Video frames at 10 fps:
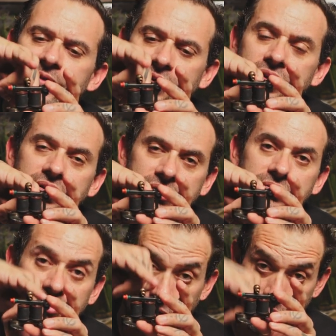or
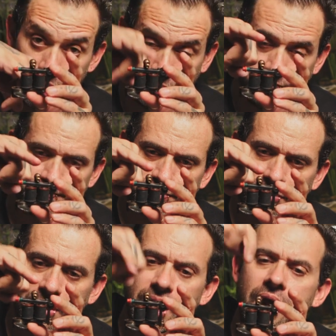the coil,
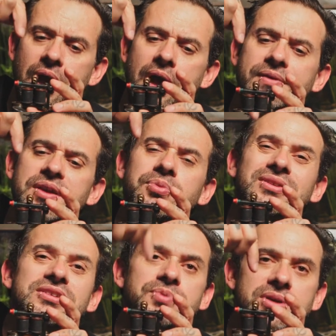and he
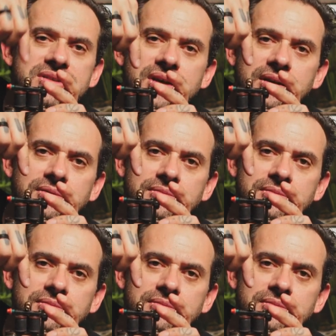put a spring inside.